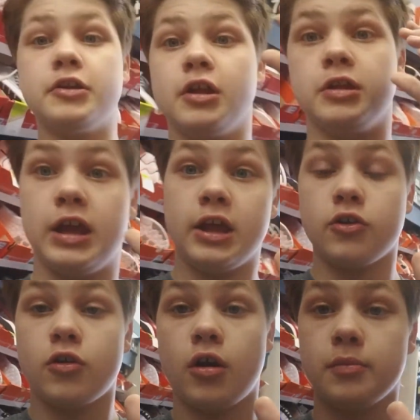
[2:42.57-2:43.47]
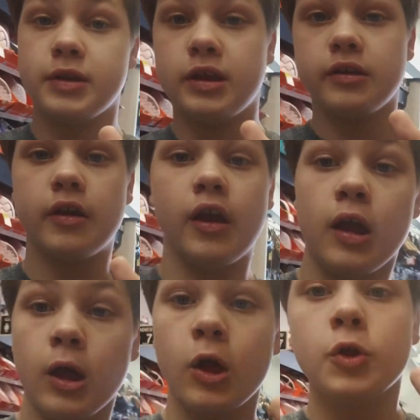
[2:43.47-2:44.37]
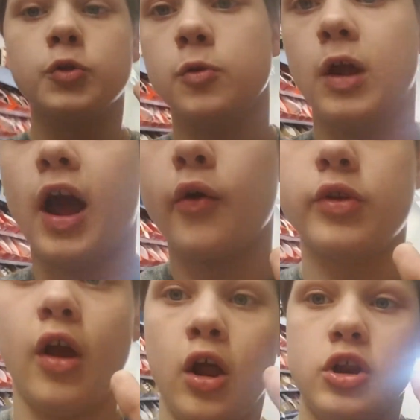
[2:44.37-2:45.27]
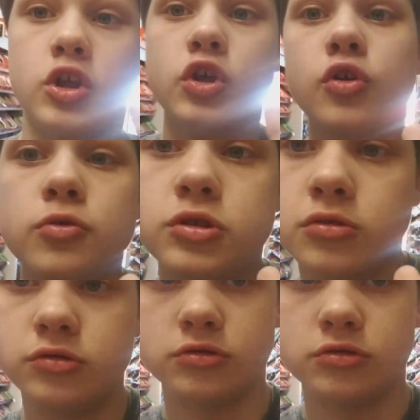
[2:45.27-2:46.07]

have done the intercom thing, dude, I would have gotten huge, huge